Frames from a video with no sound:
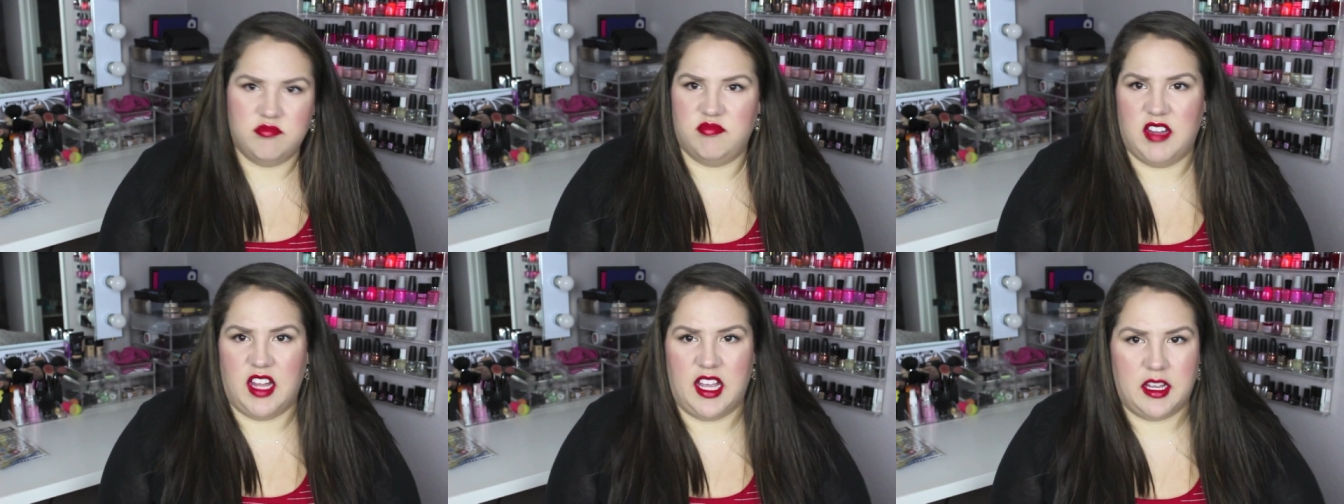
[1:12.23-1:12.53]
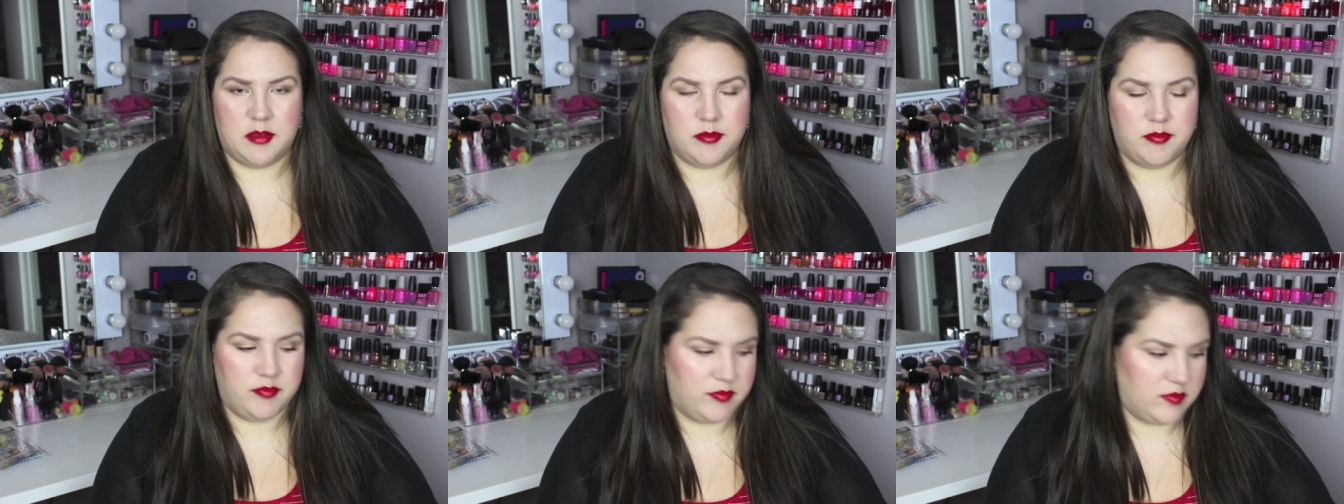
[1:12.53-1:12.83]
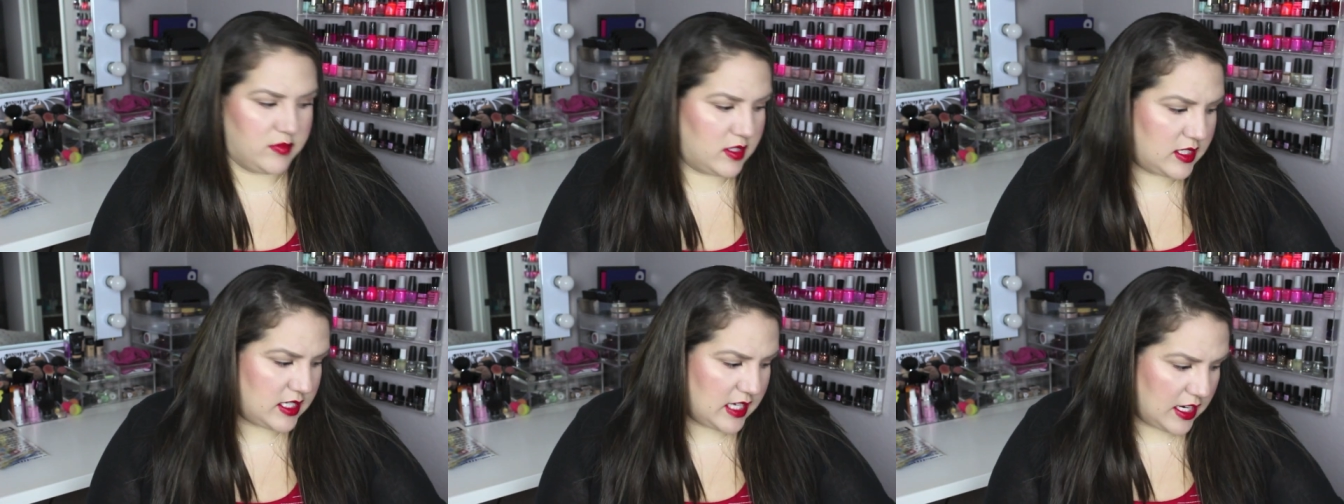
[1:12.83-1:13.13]
like
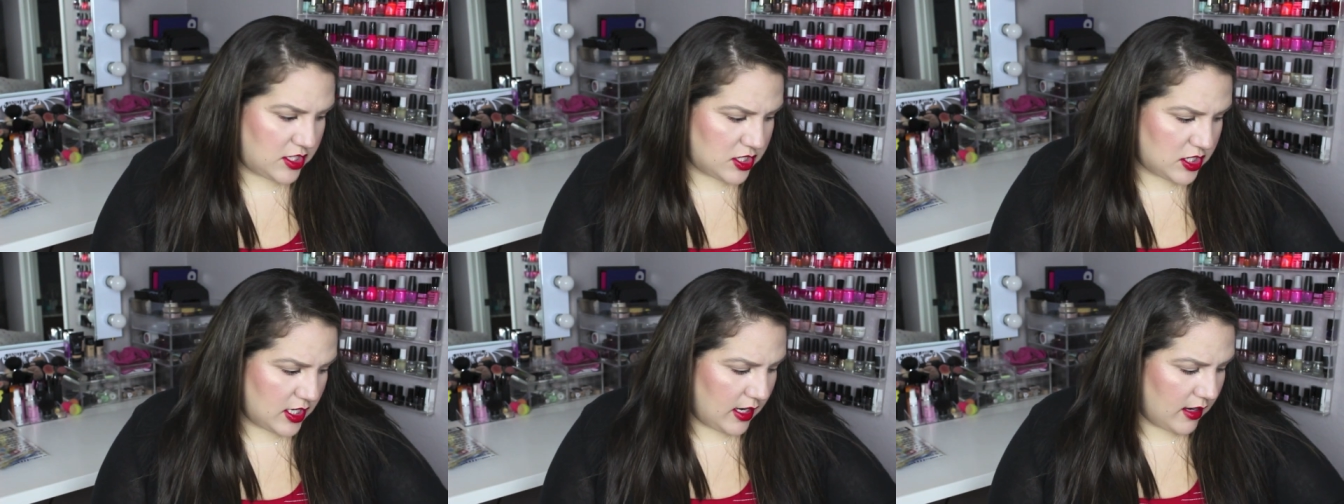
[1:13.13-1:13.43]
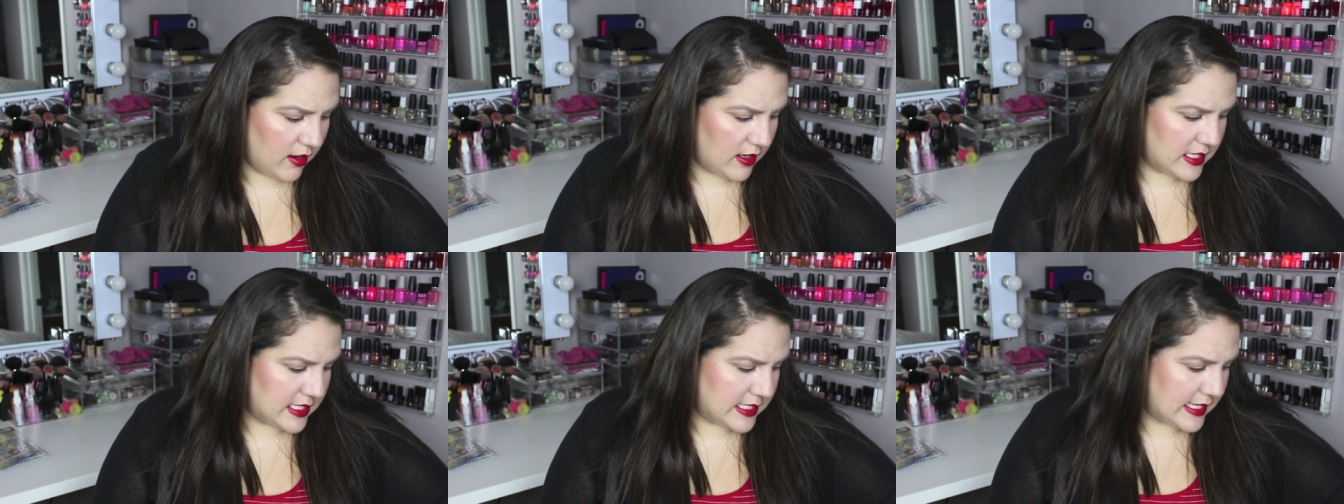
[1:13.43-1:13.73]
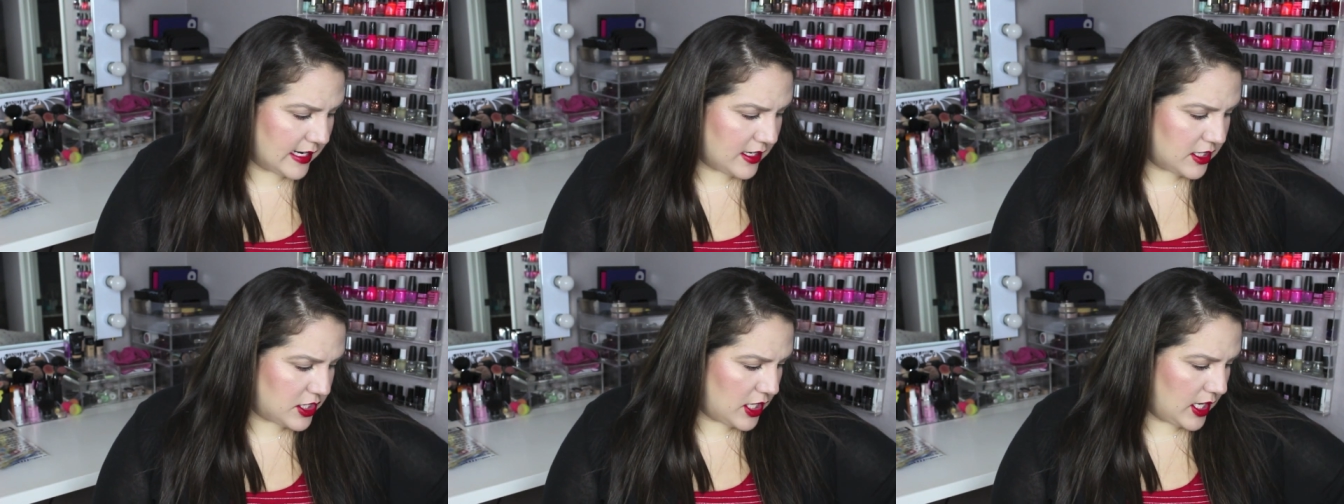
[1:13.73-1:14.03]
stationery
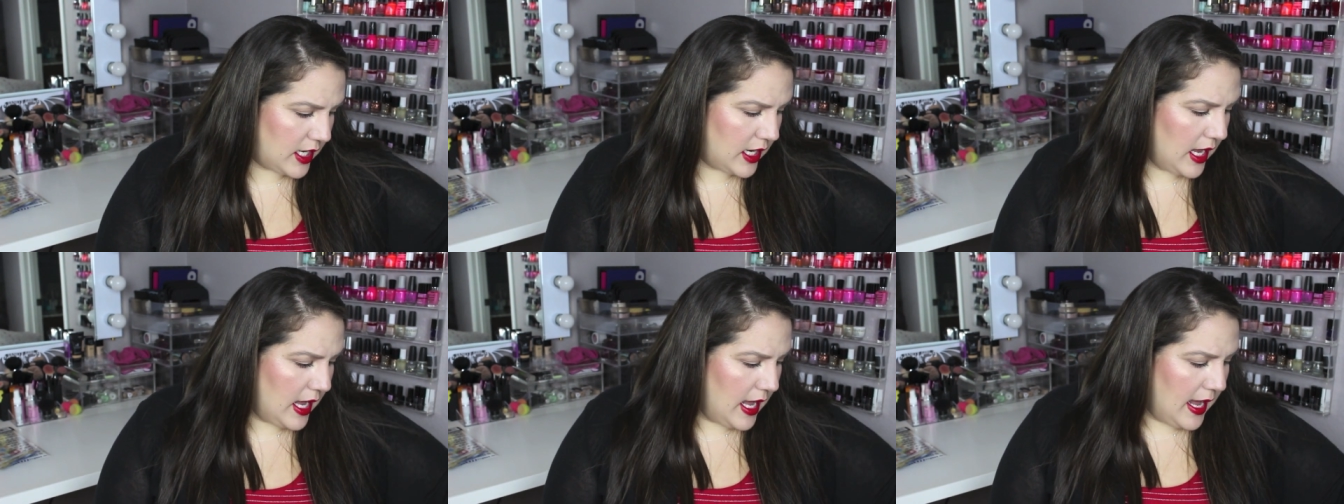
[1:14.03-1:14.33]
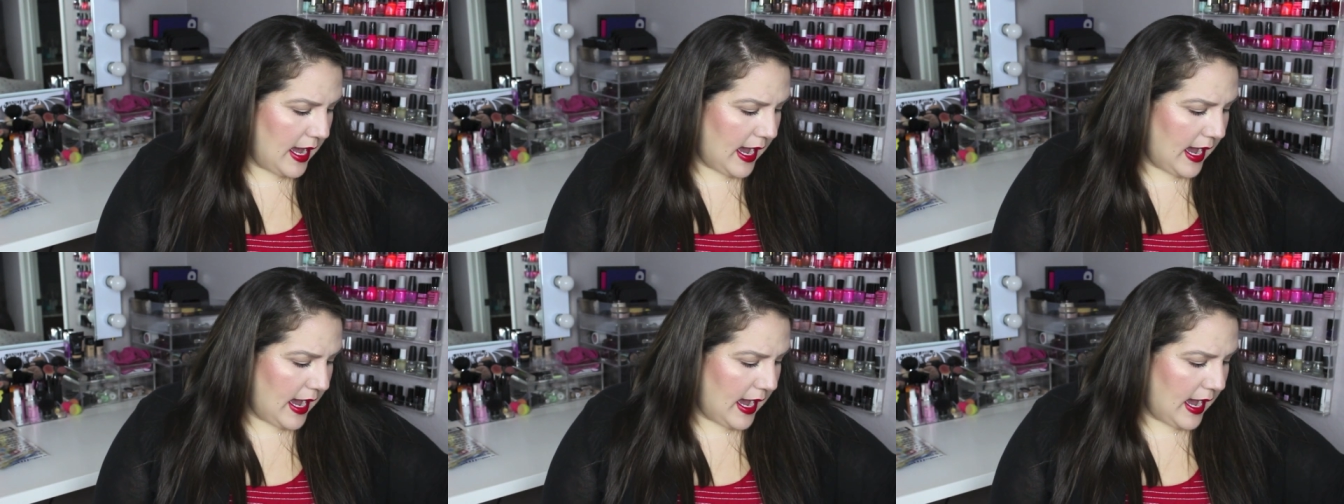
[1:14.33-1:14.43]
section.